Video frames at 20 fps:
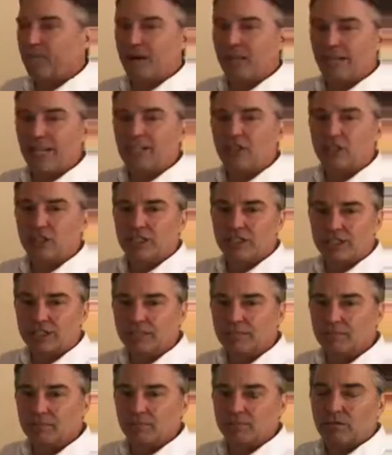energy
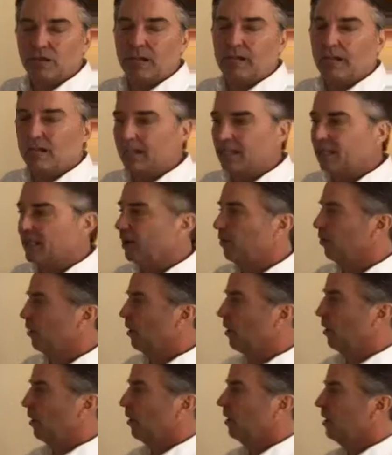system, right? And again,
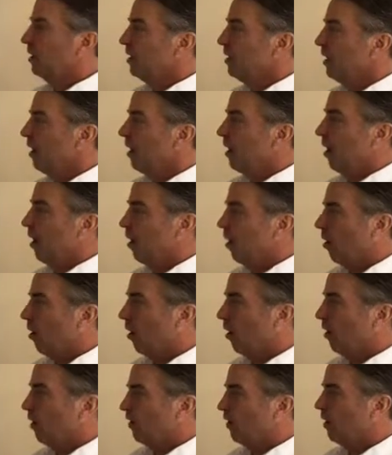we are
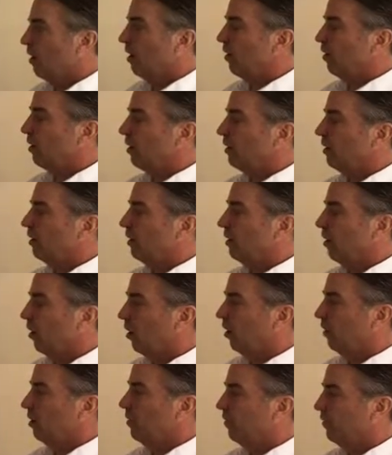all
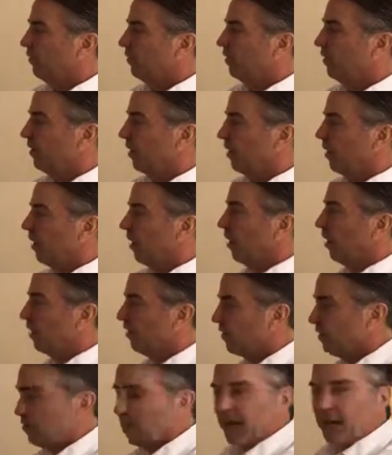
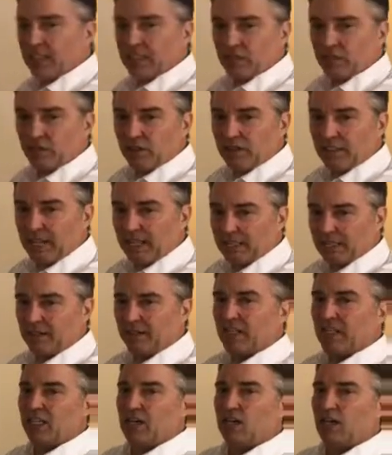of the biosphere's
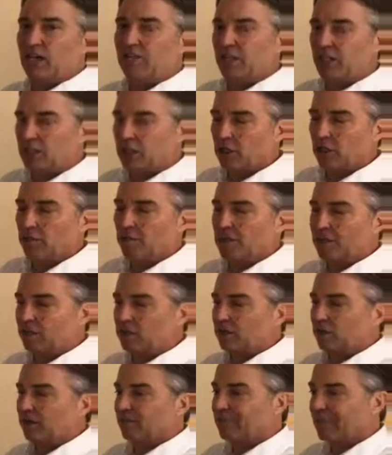activity and all of the human
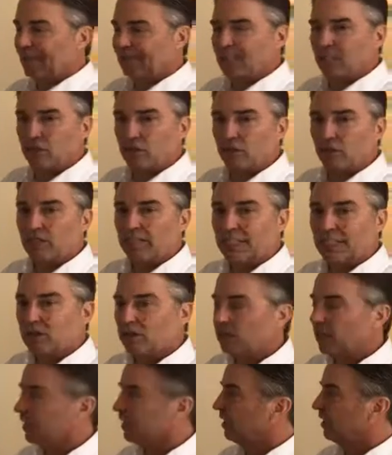sort of technical or
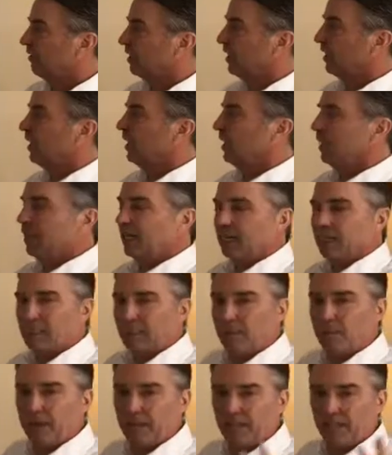industrial activity is
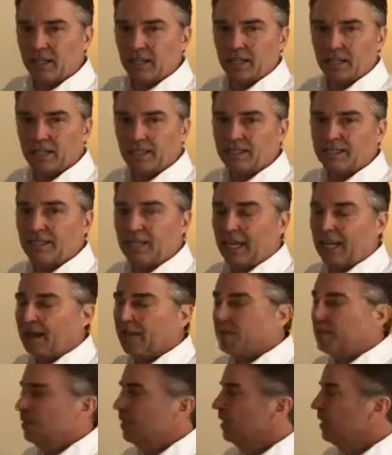dependent on this
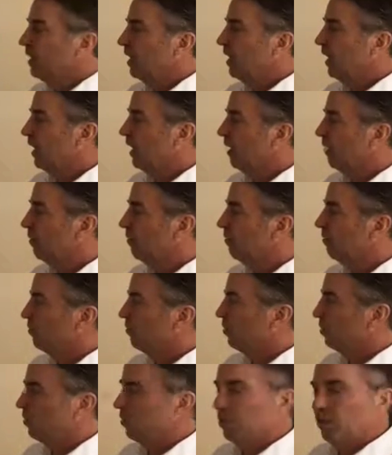same
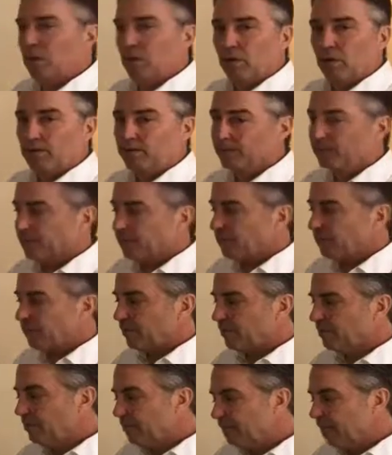renewable
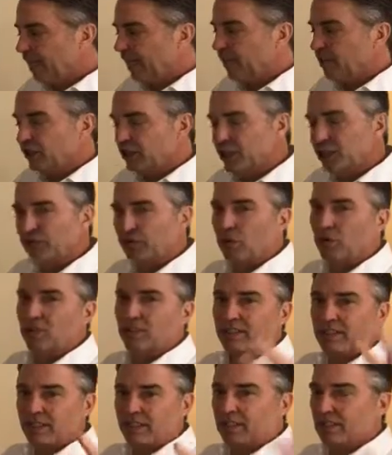energy
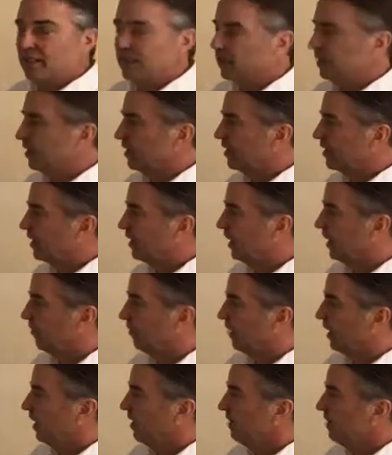source, the
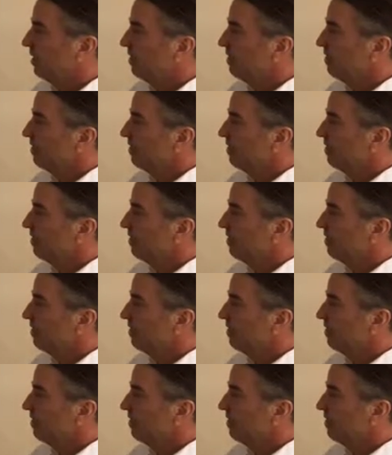sun, right?